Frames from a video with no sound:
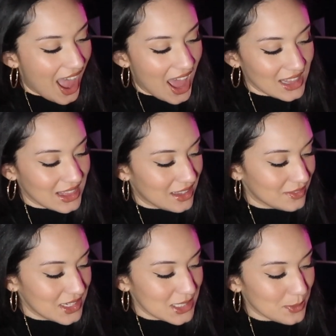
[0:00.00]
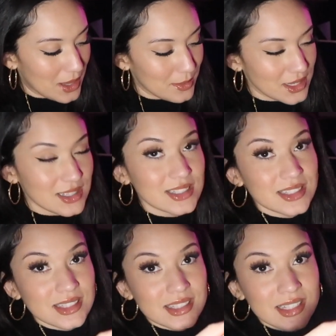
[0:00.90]
I love these
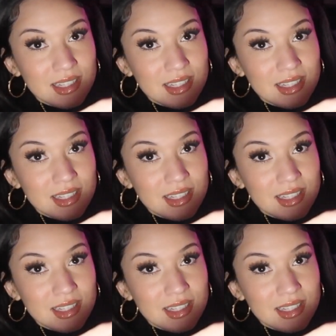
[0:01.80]
babies.